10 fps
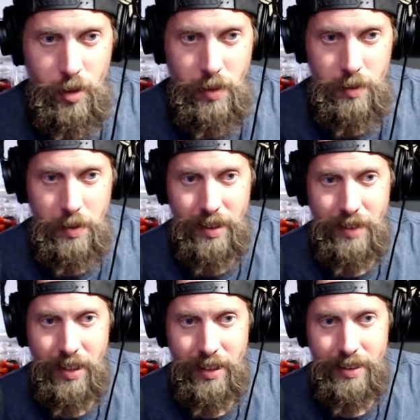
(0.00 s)
you must be
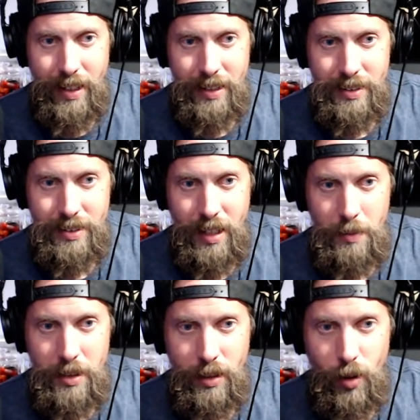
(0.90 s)
living in Texas,
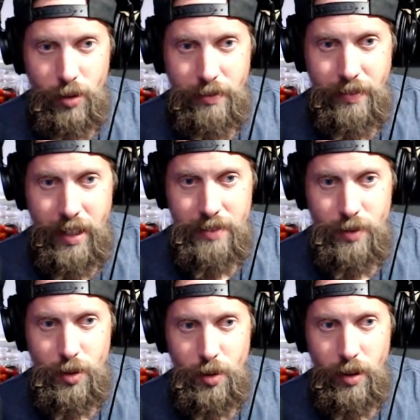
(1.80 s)
naming local
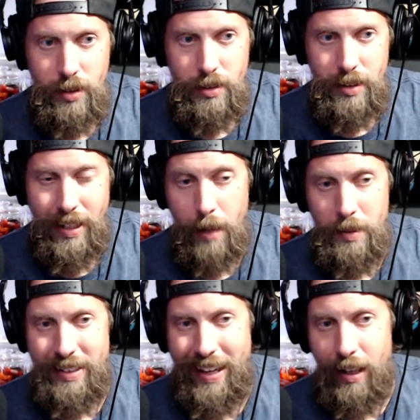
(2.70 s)
fast food joints.
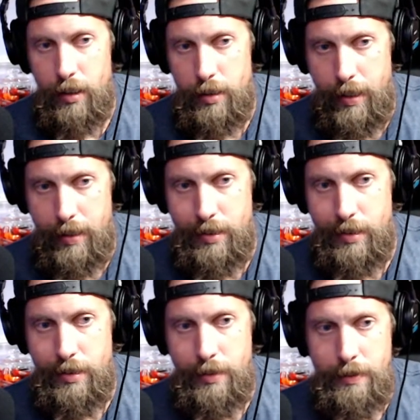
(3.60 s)
Yeah, I'm in Dallas,
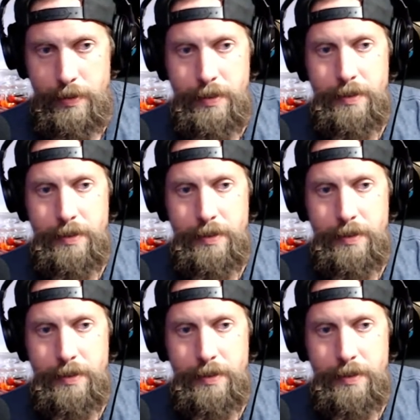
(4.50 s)
Texas.